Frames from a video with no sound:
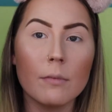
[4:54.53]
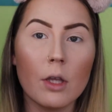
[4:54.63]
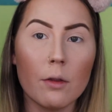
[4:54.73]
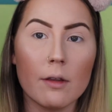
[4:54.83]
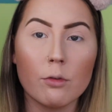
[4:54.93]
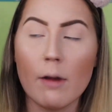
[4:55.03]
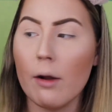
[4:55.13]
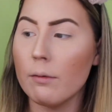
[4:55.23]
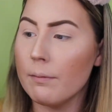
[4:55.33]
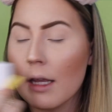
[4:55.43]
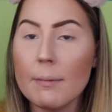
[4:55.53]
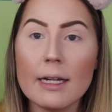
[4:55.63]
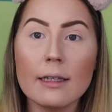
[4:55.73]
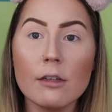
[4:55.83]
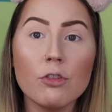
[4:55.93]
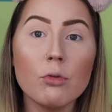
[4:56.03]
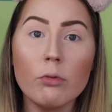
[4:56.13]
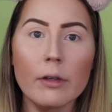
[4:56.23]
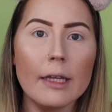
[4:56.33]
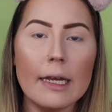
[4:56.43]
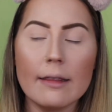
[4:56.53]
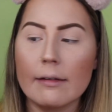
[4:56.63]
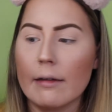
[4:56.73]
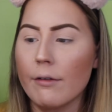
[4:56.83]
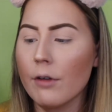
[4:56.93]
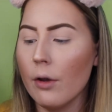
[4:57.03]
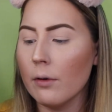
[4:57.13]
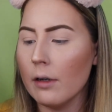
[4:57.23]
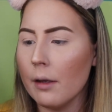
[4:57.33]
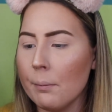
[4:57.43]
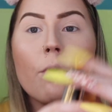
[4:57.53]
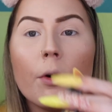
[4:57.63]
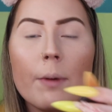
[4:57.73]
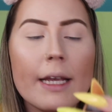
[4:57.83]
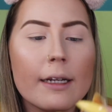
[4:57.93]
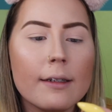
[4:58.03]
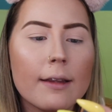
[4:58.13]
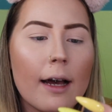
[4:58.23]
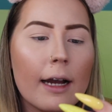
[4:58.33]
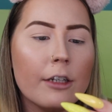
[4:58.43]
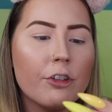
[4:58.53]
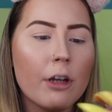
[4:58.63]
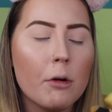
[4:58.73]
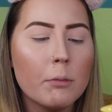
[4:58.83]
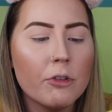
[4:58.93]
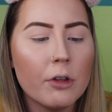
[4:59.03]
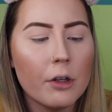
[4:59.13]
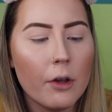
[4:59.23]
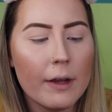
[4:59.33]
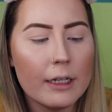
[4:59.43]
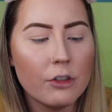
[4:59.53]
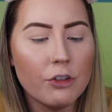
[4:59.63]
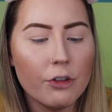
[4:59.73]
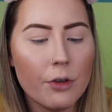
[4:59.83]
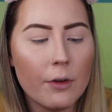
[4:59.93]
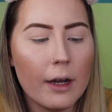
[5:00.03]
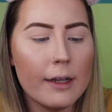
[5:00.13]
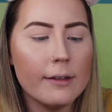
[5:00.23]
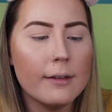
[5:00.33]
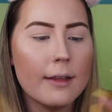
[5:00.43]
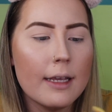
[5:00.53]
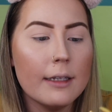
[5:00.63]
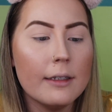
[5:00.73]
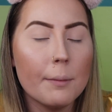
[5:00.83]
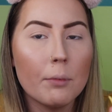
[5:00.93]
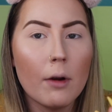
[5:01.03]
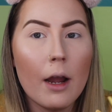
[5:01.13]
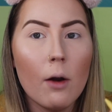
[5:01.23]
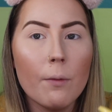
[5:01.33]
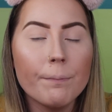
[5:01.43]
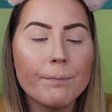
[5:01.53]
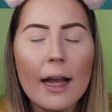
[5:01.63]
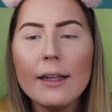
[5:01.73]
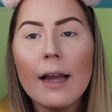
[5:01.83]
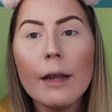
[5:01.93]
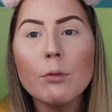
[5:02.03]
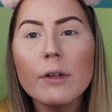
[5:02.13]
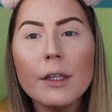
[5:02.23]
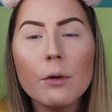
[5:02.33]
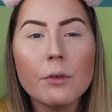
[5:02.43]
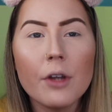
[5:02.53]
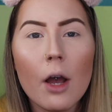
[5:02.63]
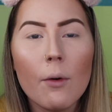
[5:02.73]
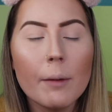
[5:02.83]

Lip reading: Go this route. I mean, unless you really hate the scent of coconut. Before we get into the eyeshadow, I'm just going to go ahead and show you guys the Dip Brow. I really don't know.